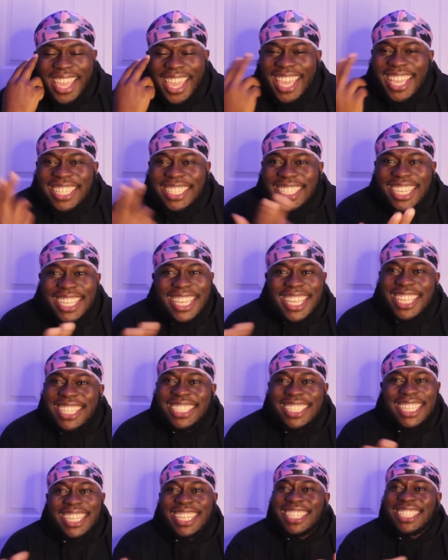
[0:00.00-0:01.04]
It's just,
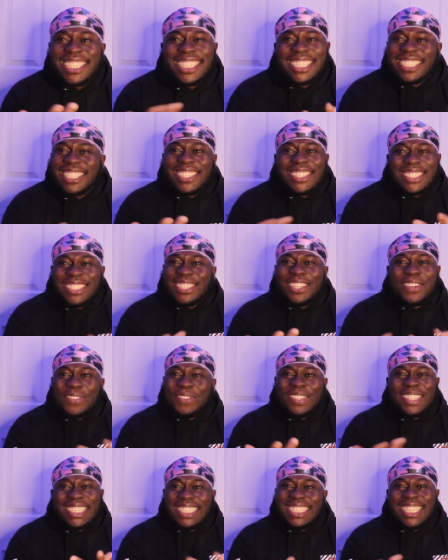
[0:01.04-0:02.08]
it's just, it's just some
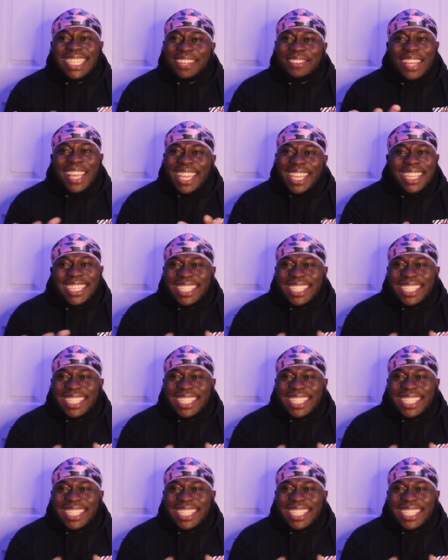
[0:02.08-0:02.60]
stupid shit. Like